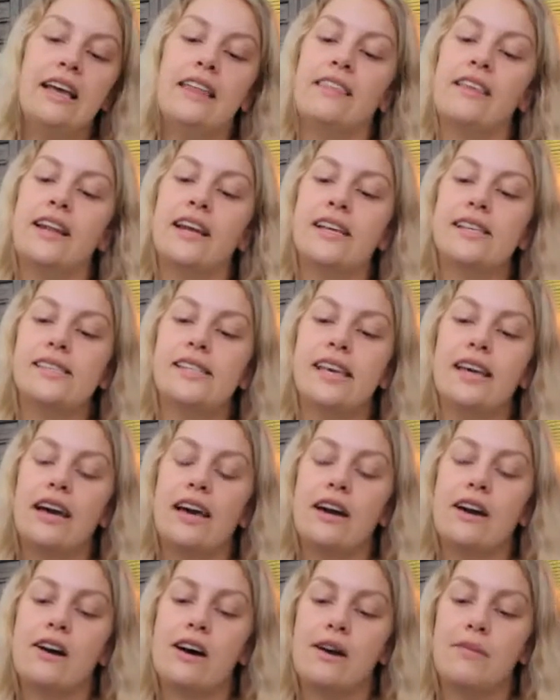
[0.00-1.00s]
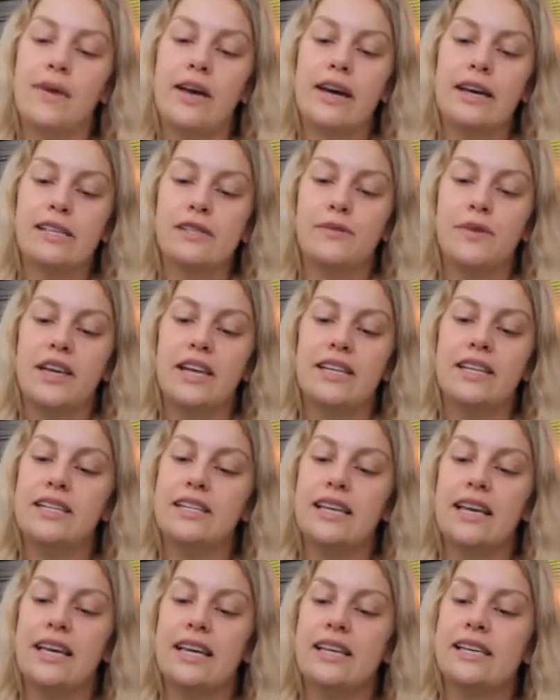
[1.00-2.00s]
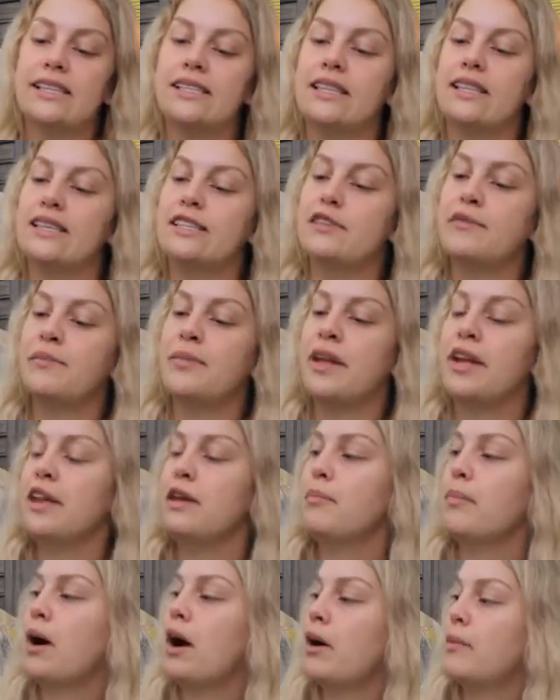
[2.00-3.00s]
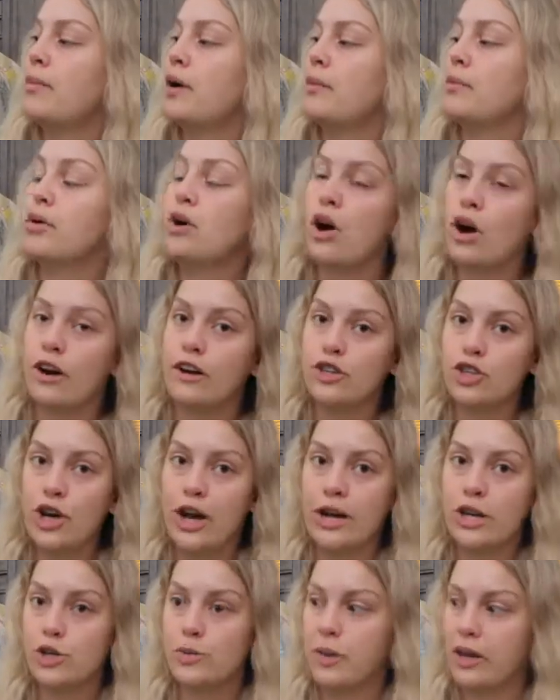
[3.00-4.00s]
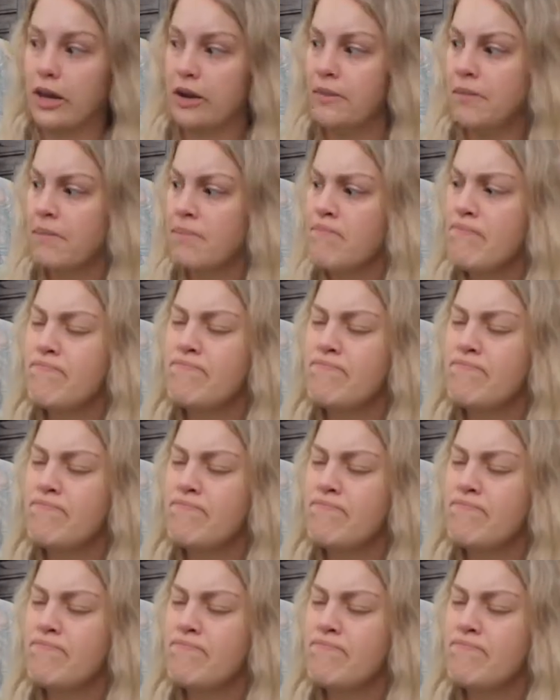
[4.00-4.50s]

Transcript: The next thing I got my husband is this mini pop-up car trash bin.